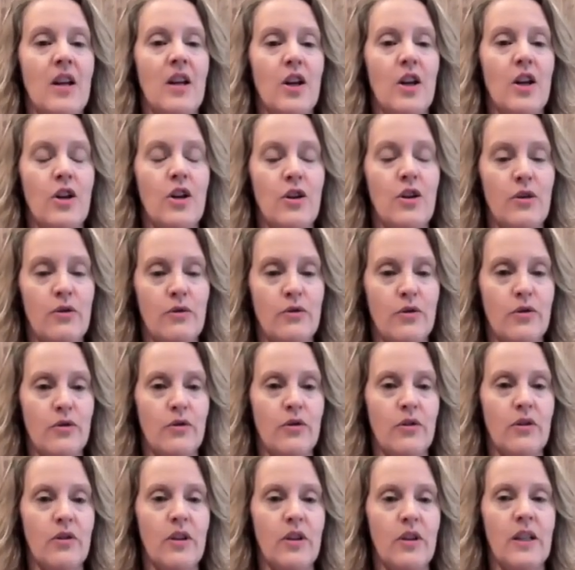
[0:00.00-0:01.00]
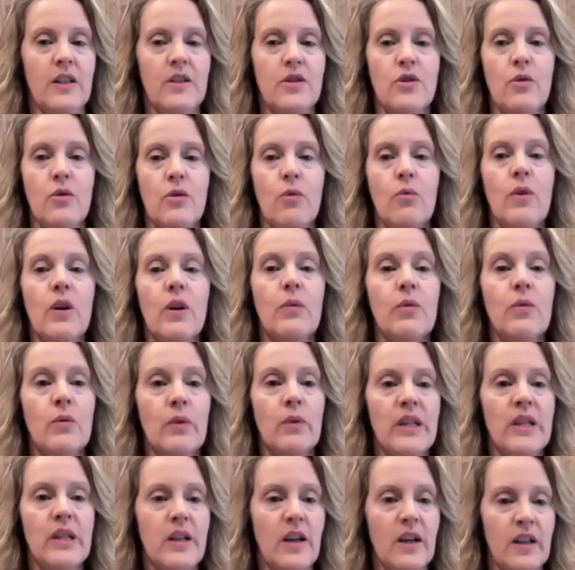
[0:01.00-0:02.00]
neutral. And so what were
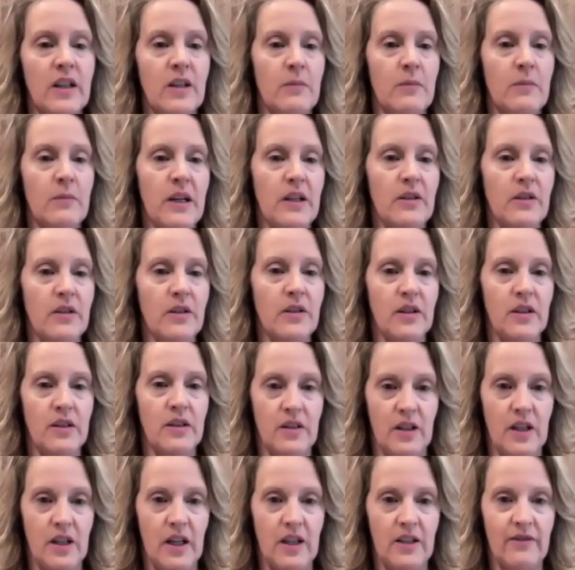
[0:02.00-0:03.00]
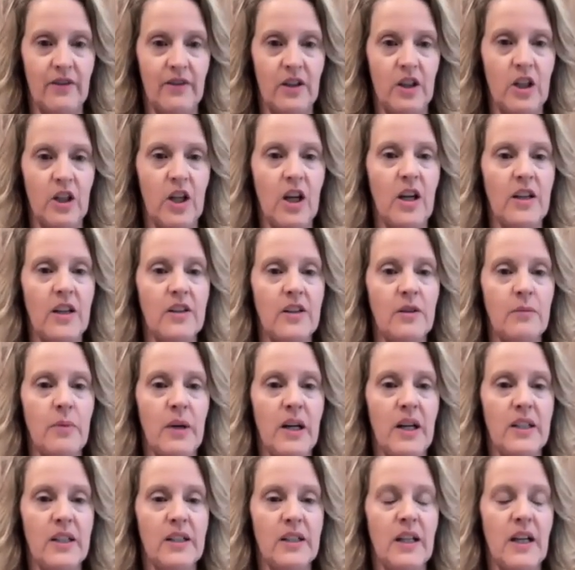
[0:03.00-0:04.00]
we talking about a lot of our other
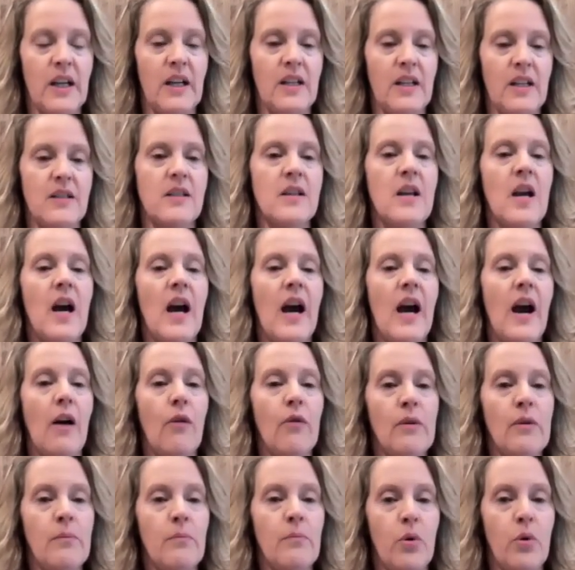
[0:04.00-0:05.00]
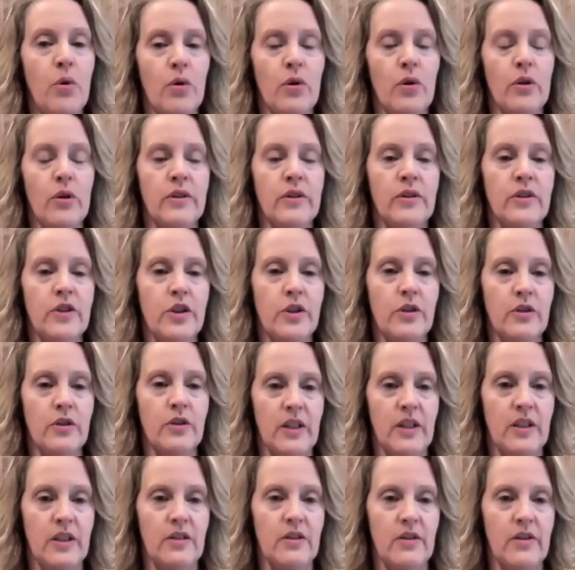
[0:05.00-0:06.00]
podcasts, how important your
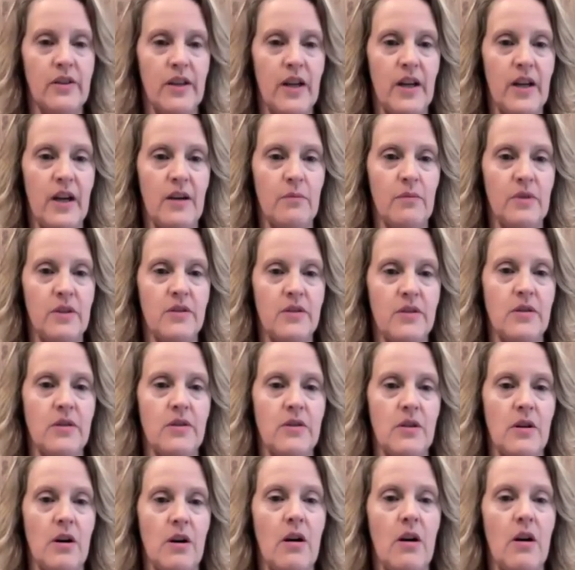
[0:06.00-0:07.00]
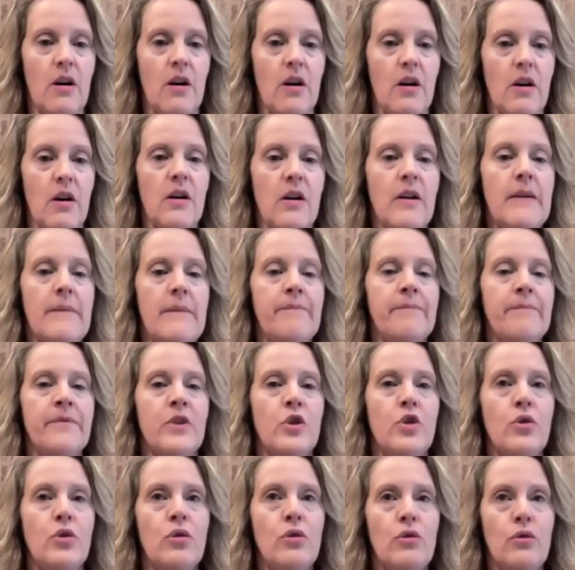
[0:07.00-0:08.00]
inner thigh muscles are
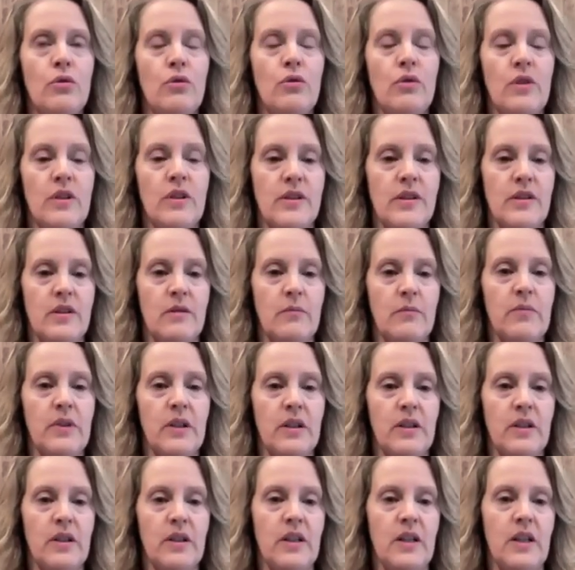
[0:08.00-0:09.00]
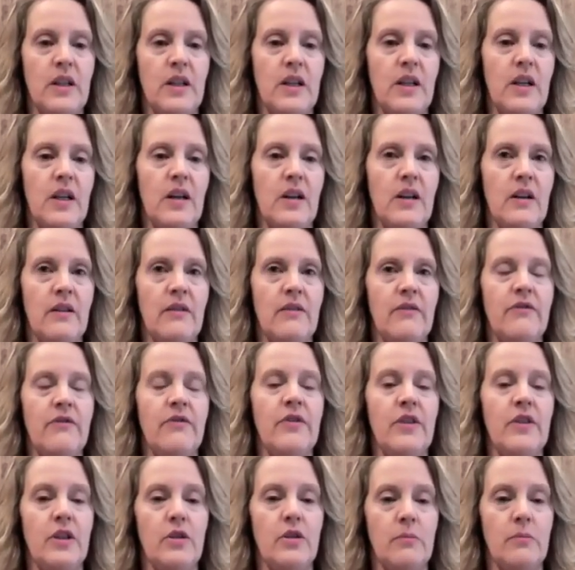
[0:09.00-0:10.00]
to the stability of
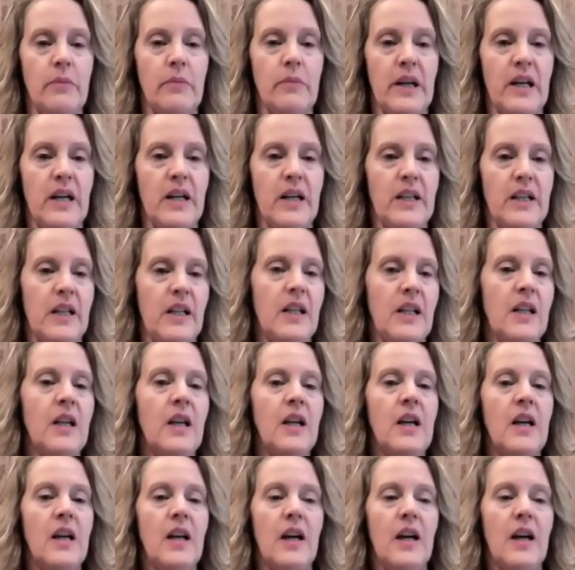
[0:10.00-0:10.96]
your body,